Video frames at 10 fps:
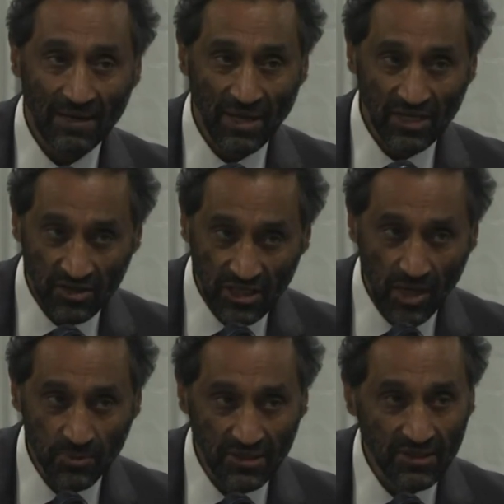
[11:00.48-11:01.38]
and make your
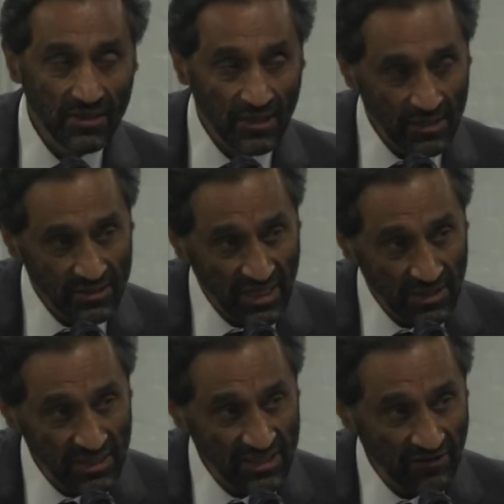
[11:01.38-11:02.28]
home
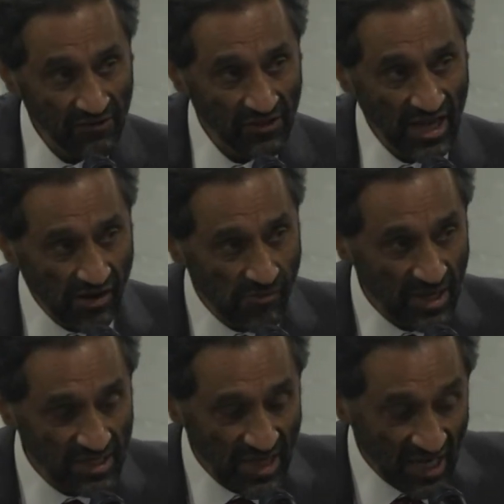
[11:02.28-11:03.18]
journey safely. Thank you
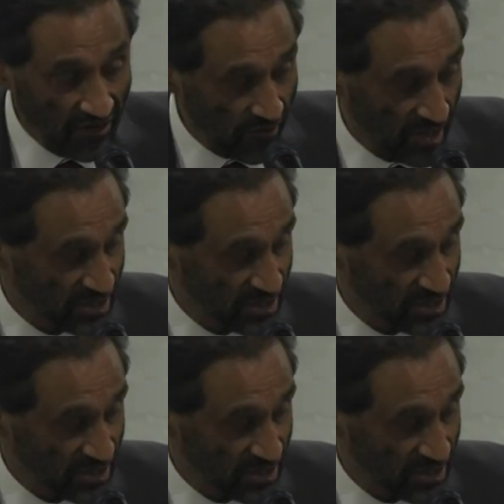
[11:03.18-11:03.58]
very much. Thank you very